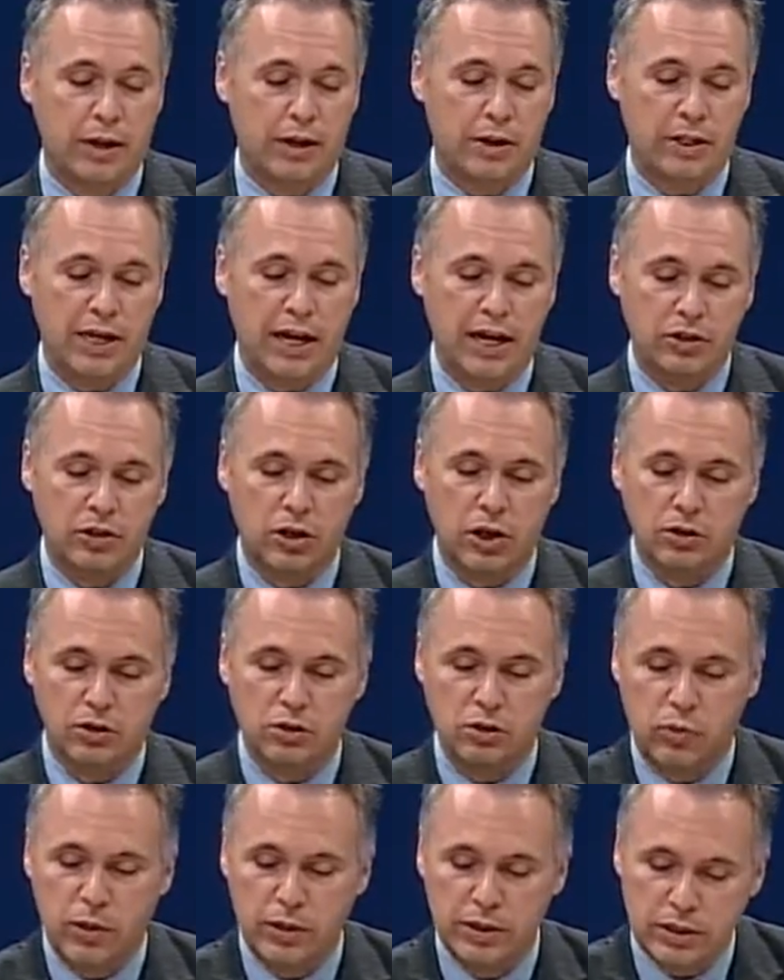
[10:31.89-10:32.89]
And the tax
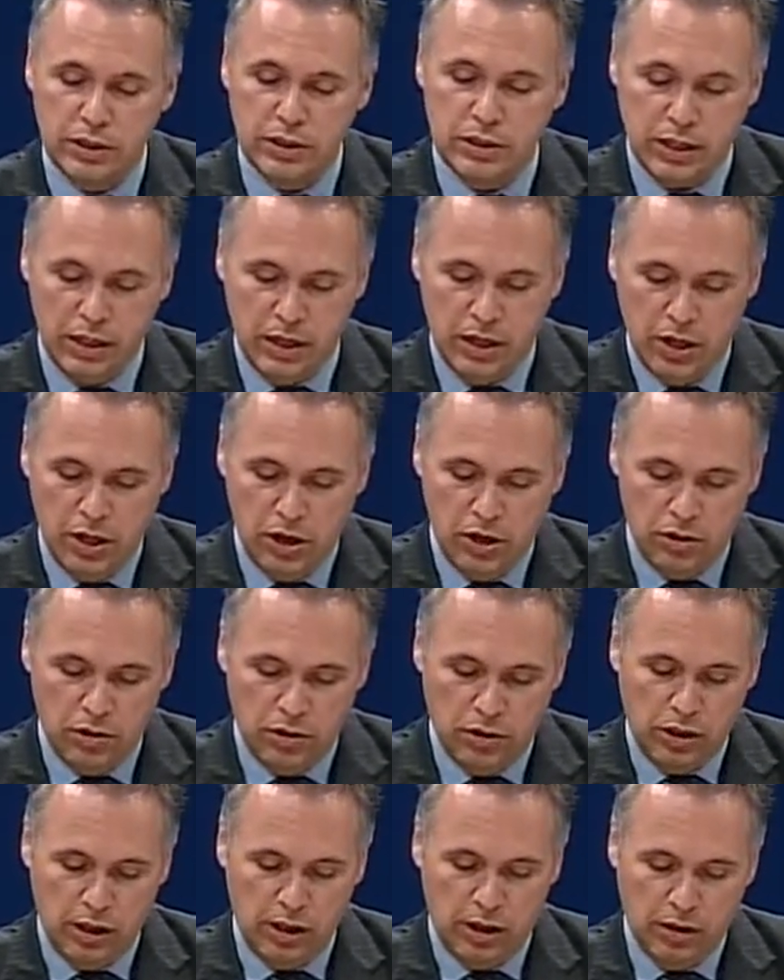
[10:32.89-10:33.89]
consequences that
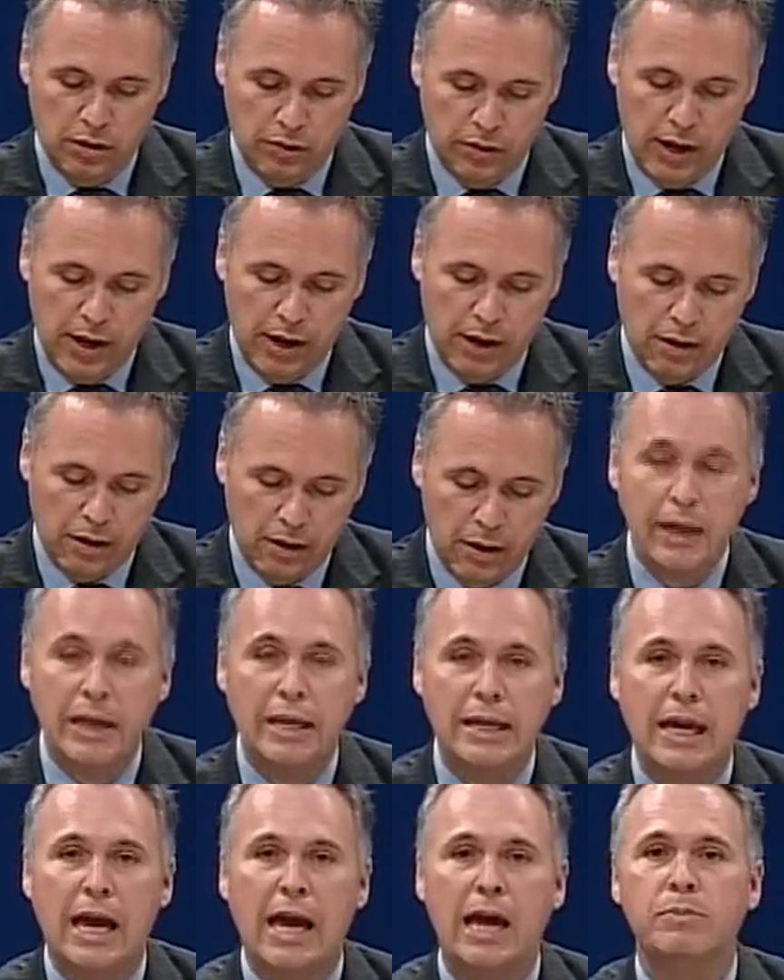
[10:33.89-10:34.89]
you think are there
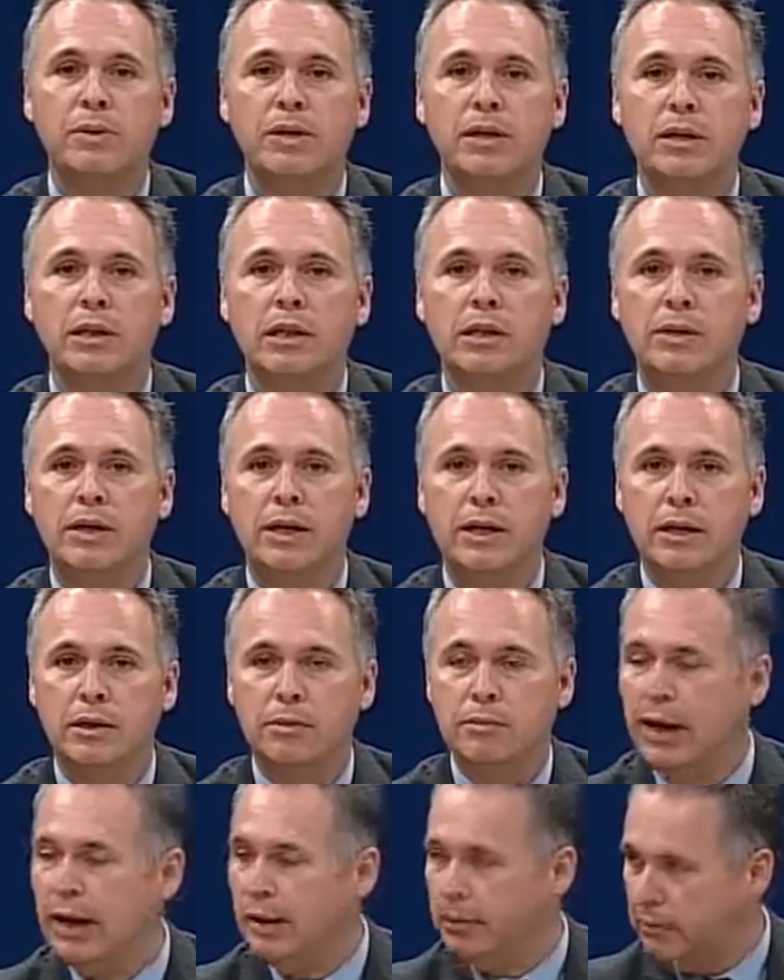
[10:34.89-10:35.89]
can be
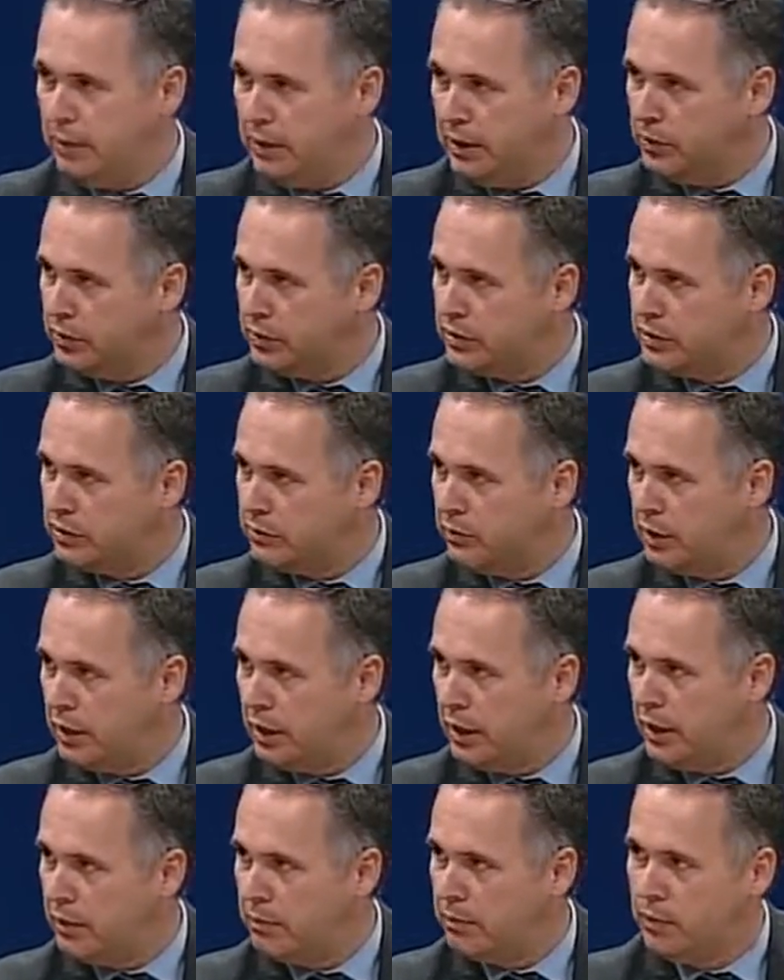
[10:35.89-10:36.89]
eliminated by meeting with
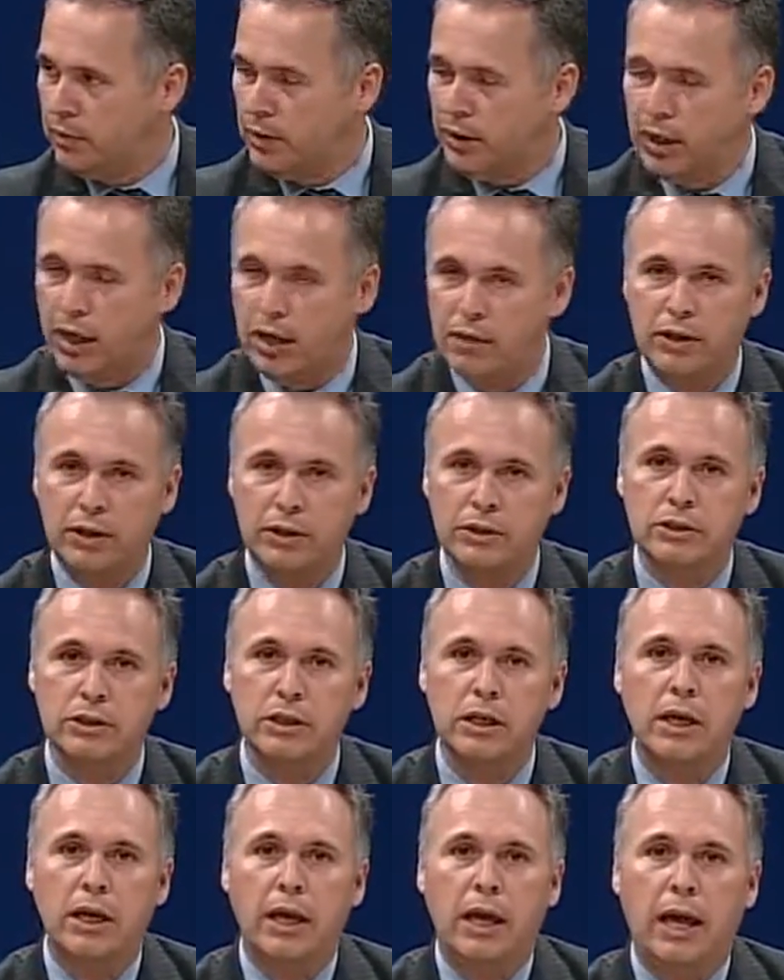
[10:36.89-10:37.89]
somebody like Manuel
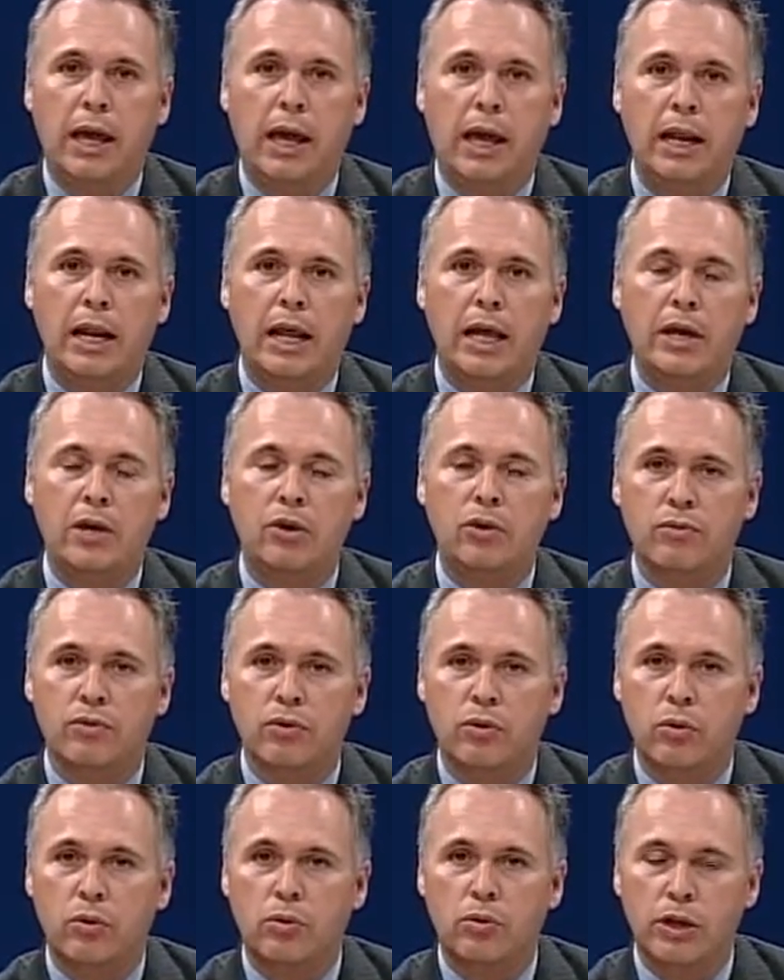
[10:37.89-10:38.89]
Alvarez, and I can go
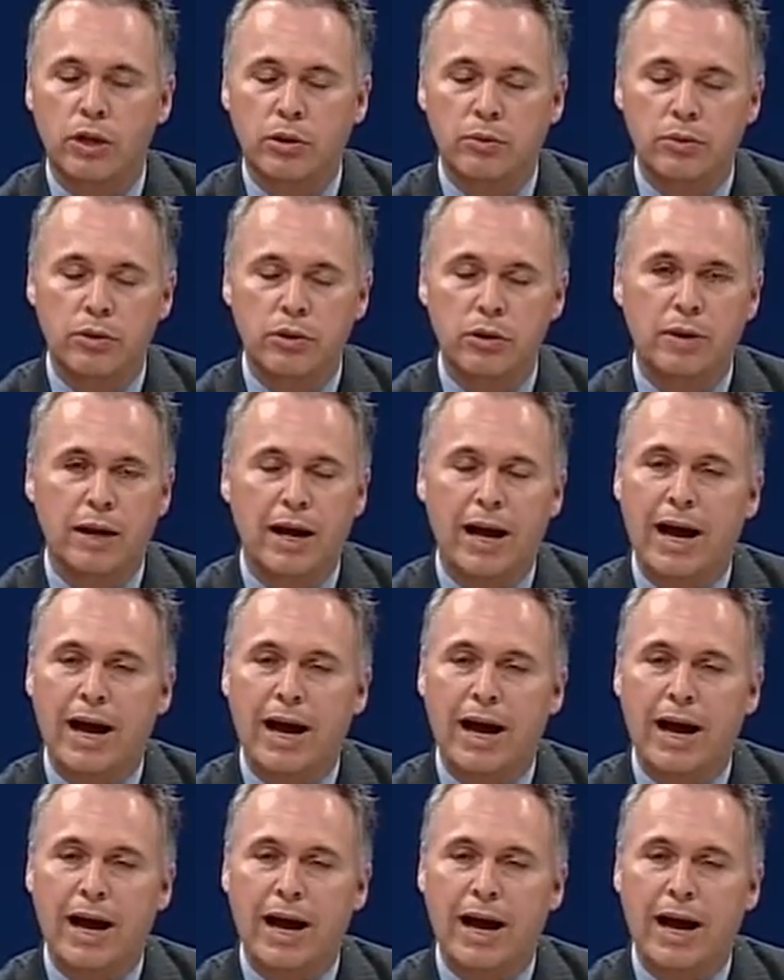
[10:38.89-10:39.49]
over the whole thing with you.